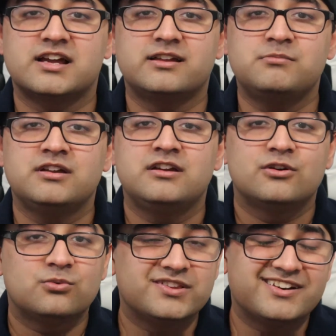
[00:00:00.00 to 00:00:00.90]
time
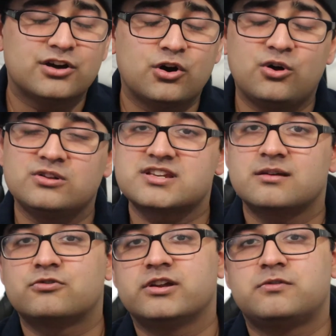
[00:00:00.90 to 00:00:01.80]
with an
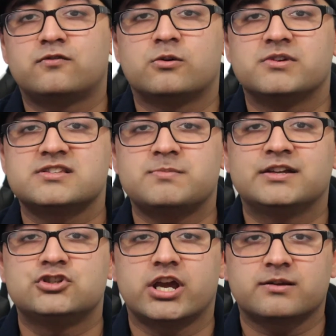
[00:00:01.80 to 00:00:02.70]
all-time great performance
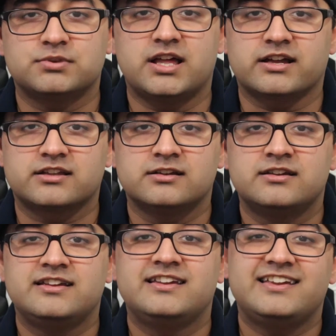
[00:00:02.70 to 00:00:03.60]
by Jack Black.
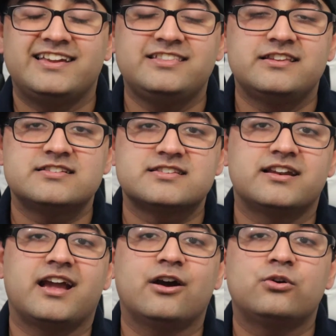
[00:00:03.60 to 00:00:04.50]
In this,
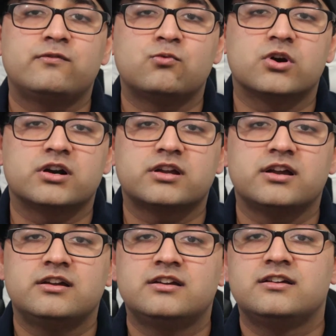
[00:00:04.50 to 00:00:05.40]
an out-of-work
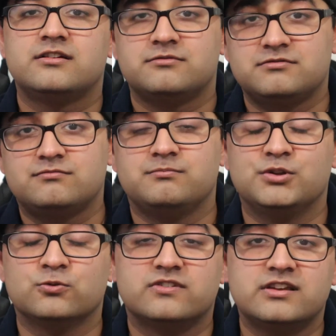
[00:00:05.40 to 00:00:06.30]

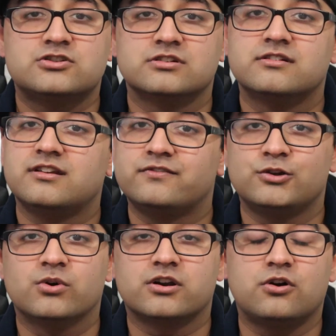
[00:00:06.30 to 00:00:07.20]
musician,
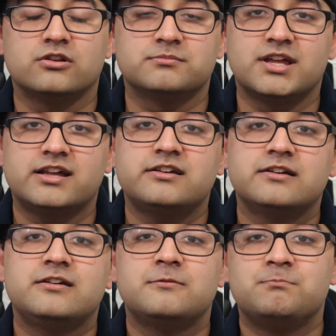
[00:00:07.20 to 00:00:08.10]
if you want to call him
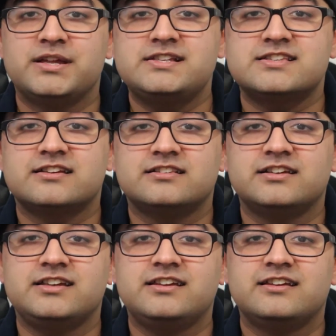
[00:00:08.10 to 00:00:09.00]
that,
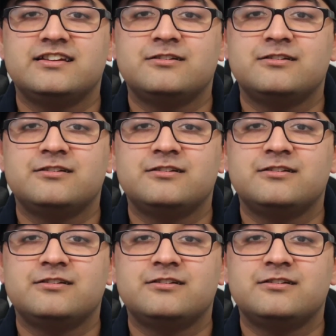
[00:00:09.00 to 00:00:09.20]
basically